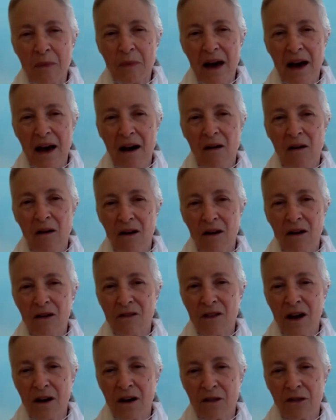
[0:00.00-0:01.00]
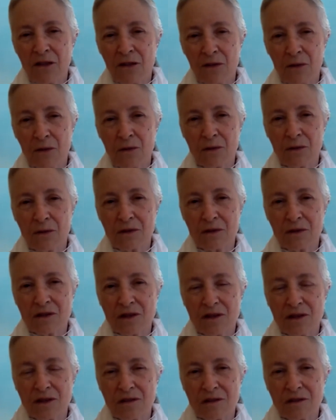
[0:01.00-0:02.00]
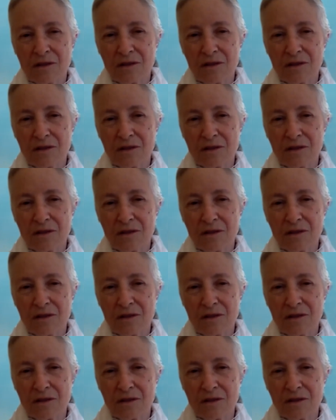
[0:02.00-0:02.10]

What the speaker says: power of our thoughts